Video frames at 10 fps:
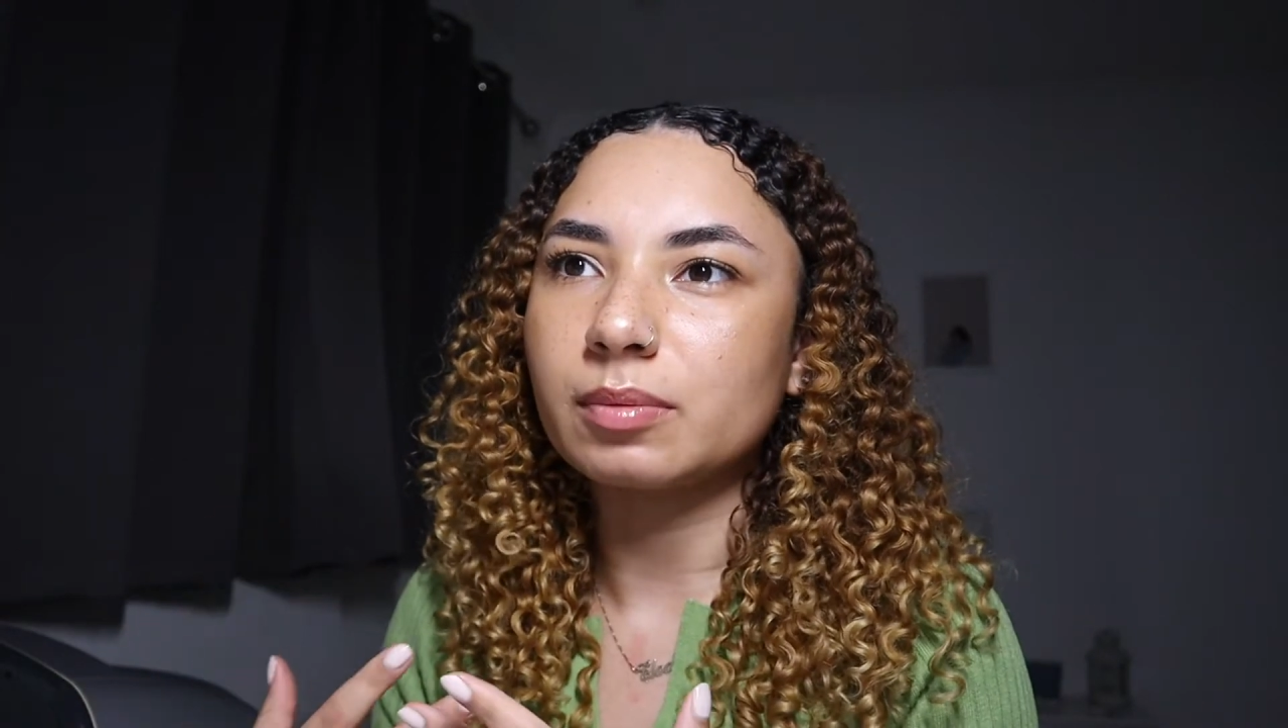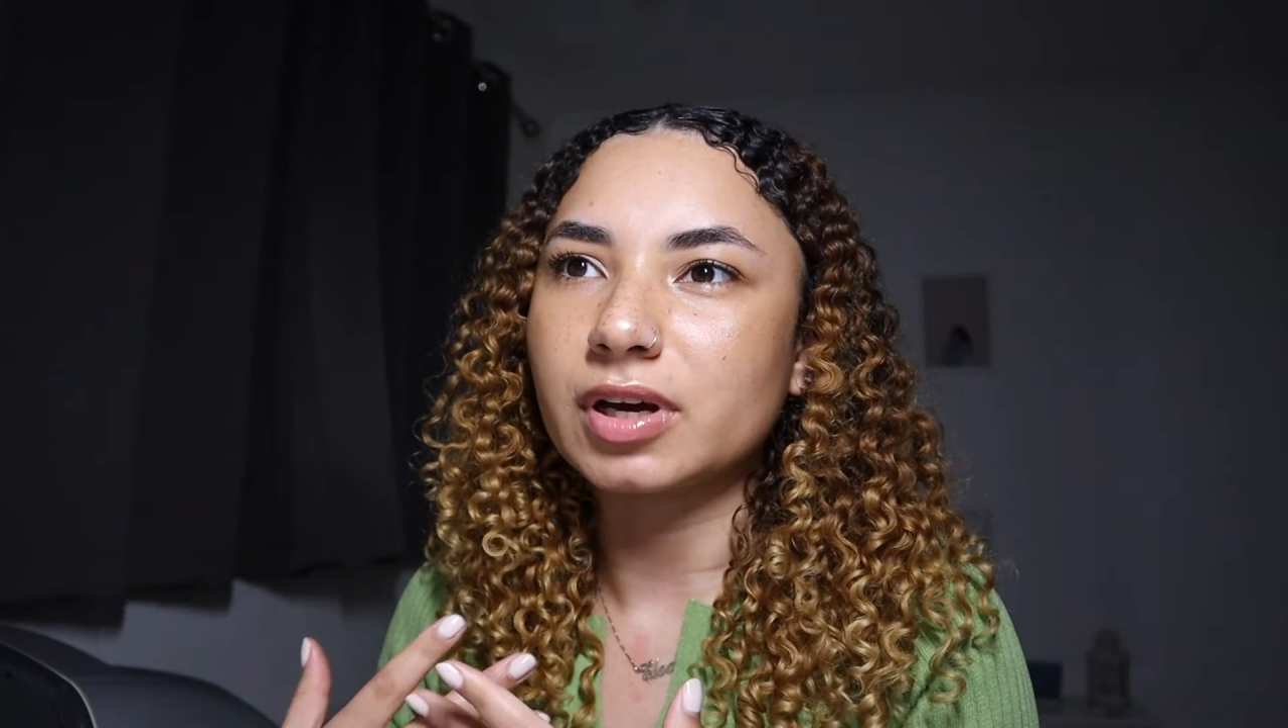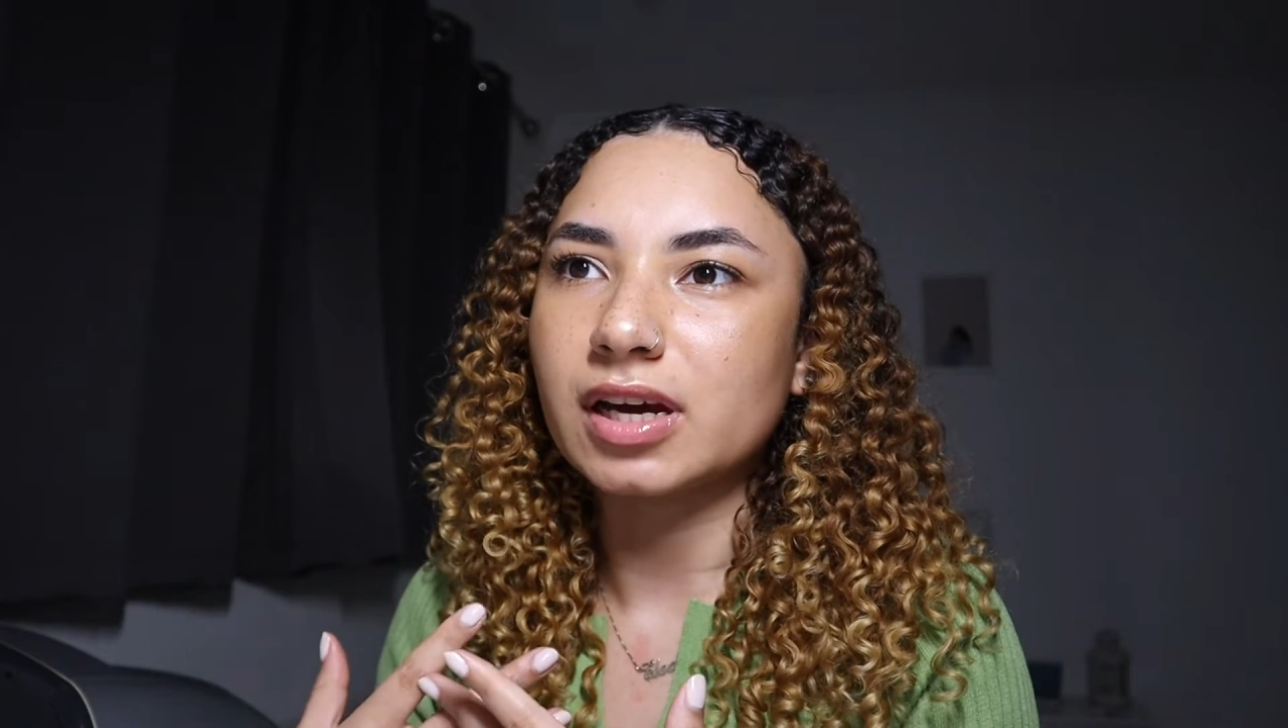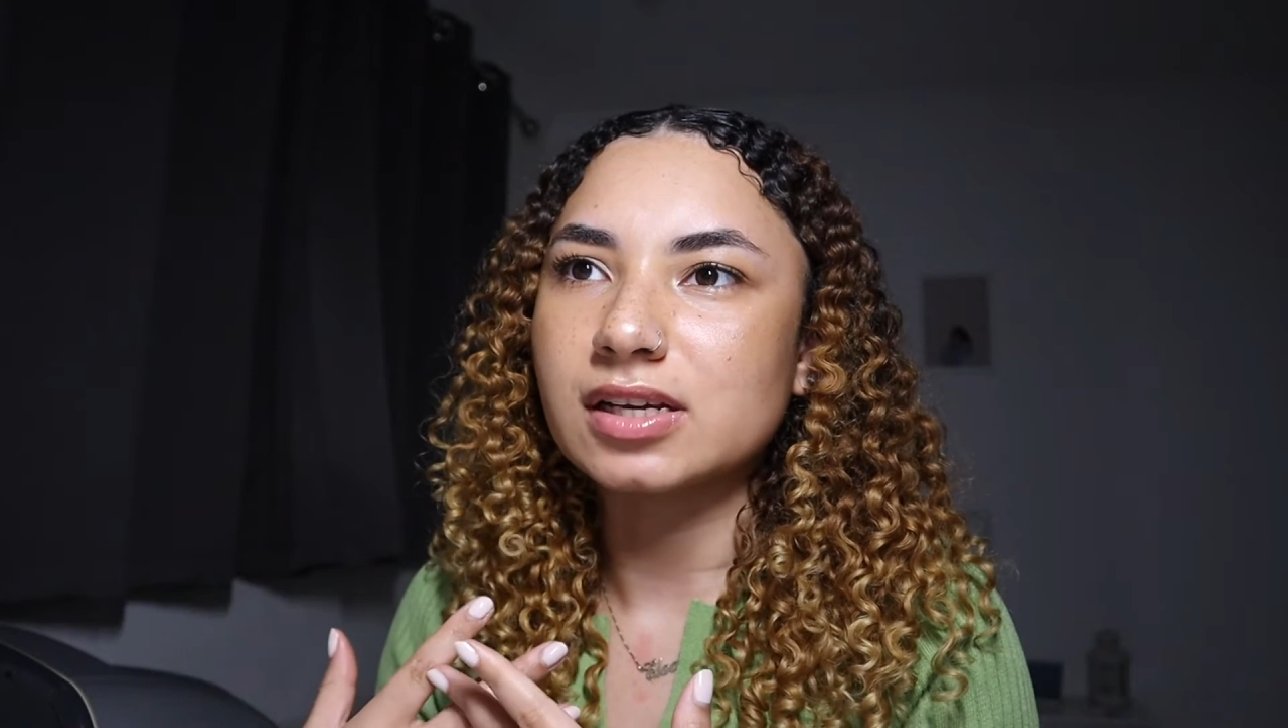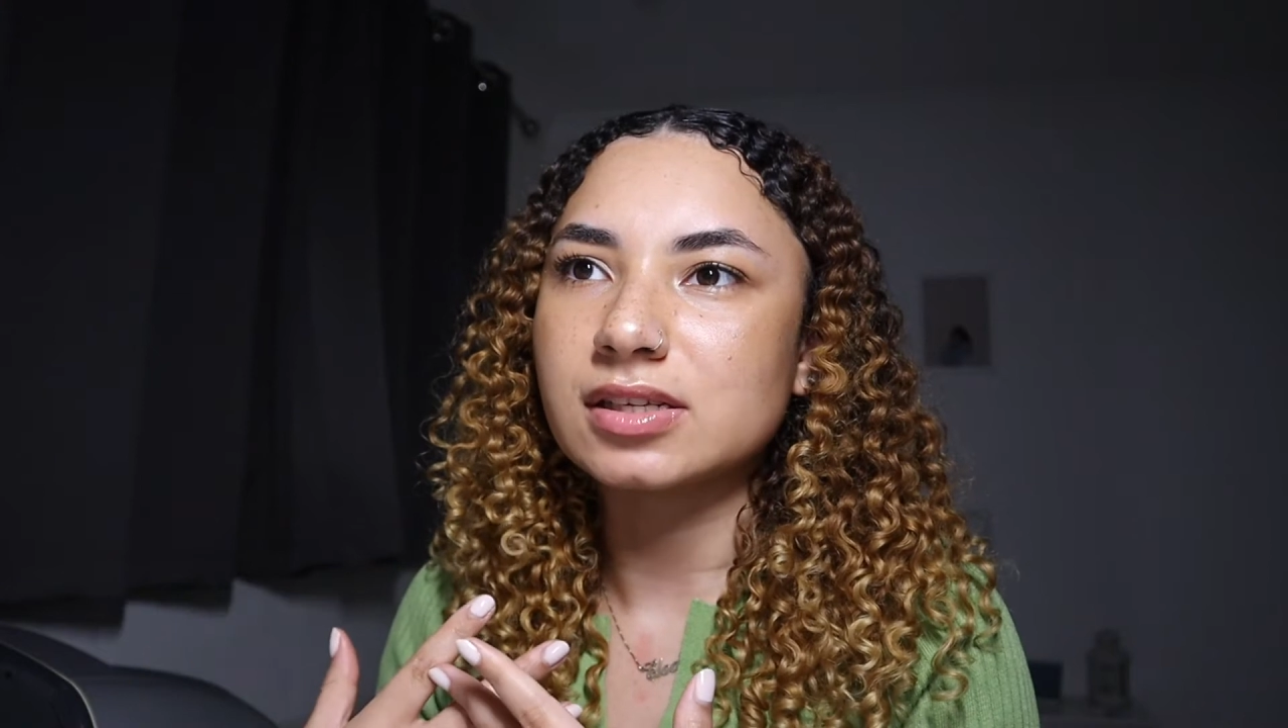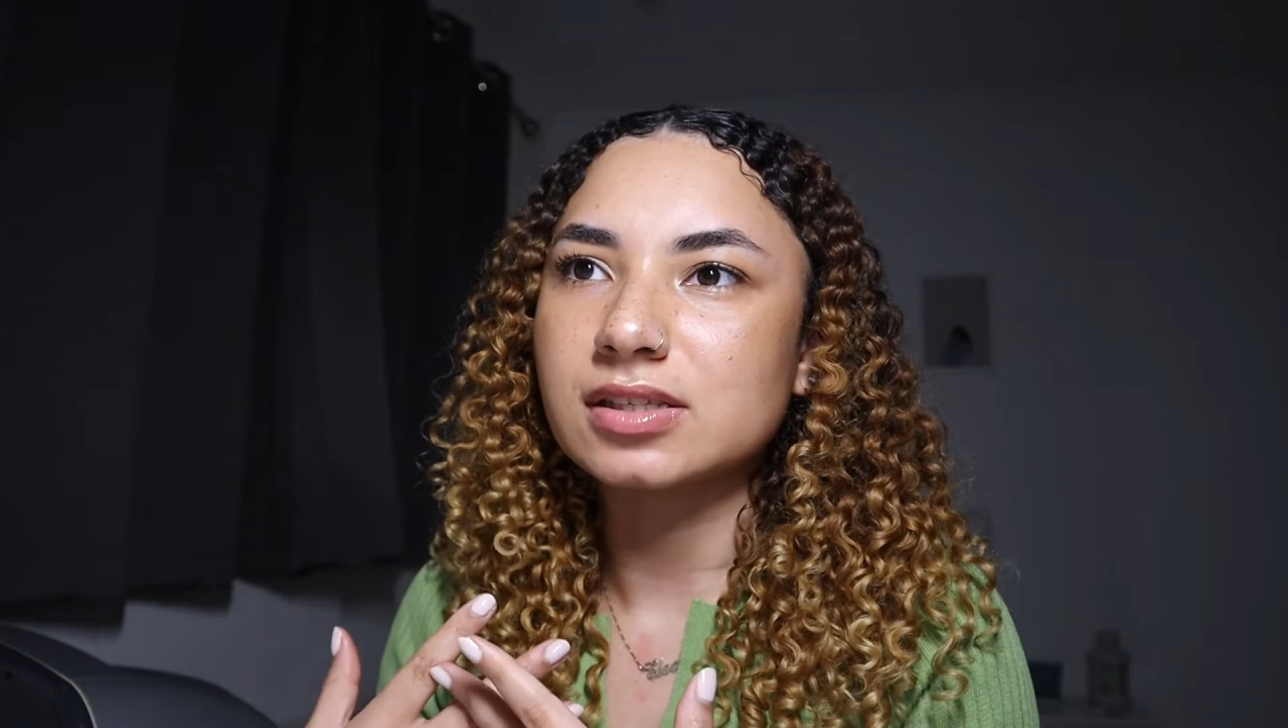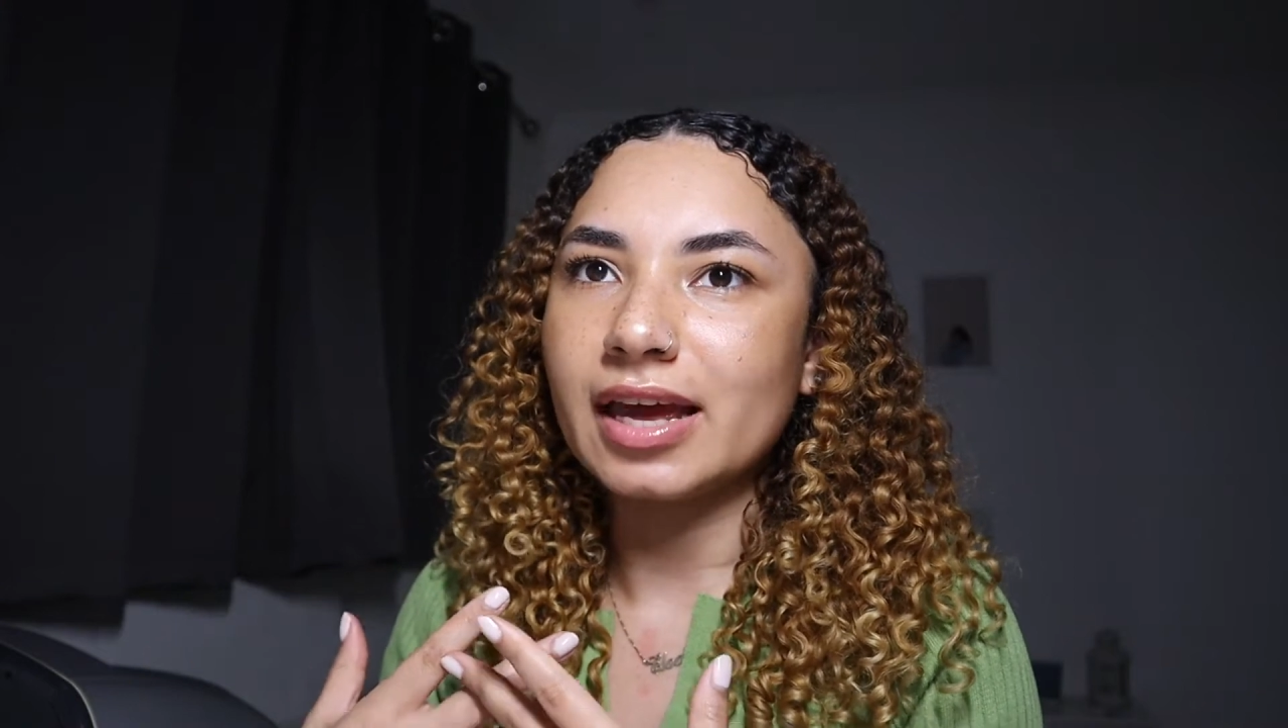because